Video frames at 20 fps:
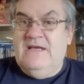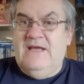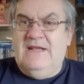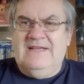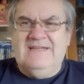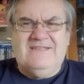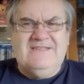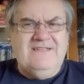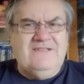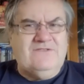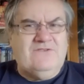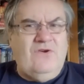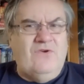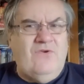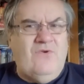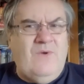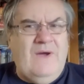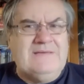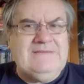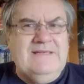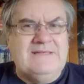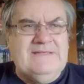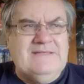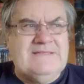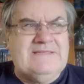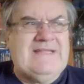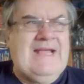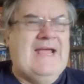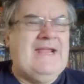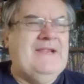And I still don't quite
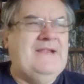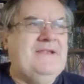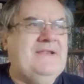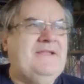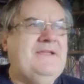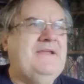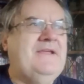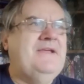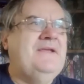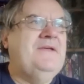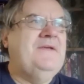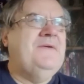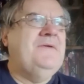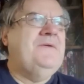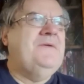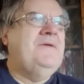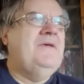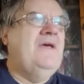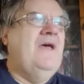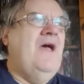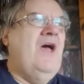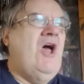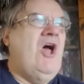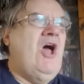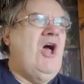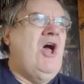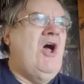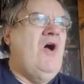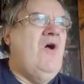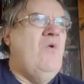understand
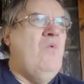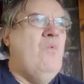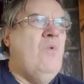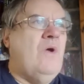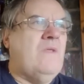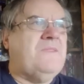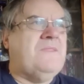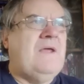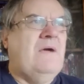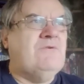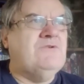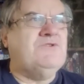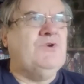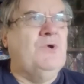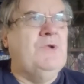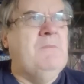what that was all